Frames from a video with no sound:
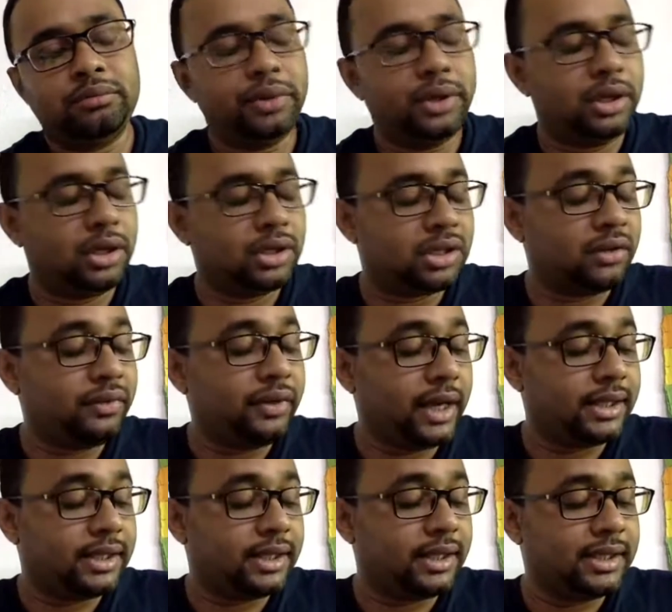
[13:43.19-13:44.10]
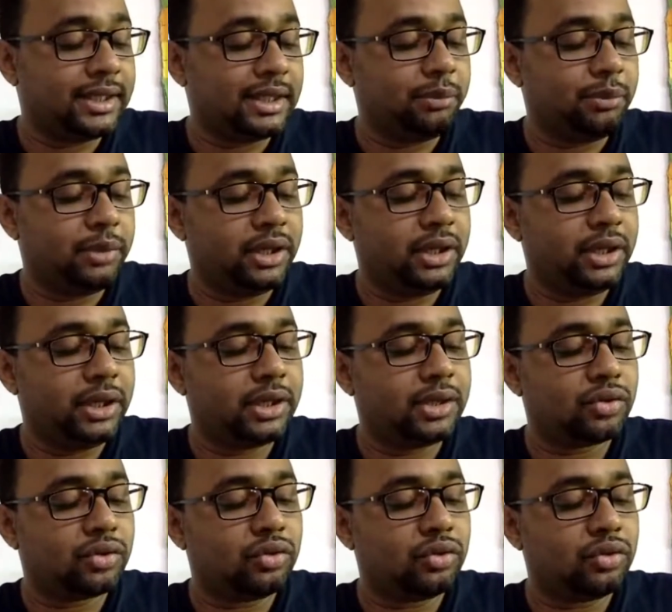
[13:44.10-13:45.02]
philosophy as a discipline,
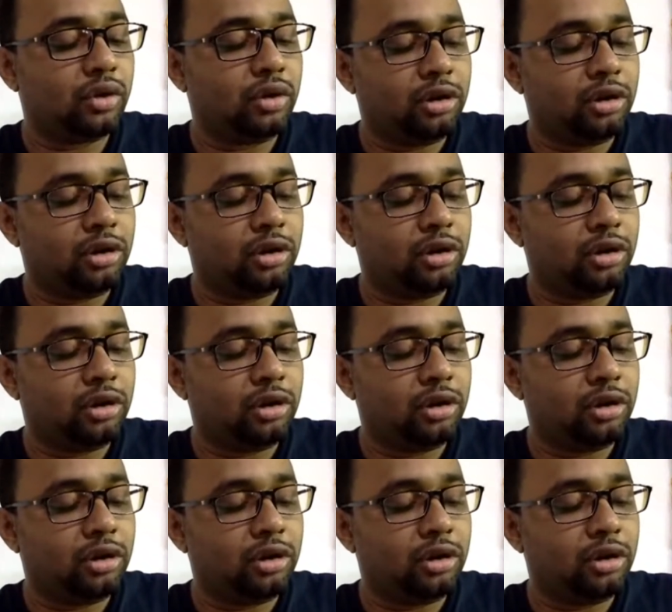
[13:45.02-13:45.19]
it should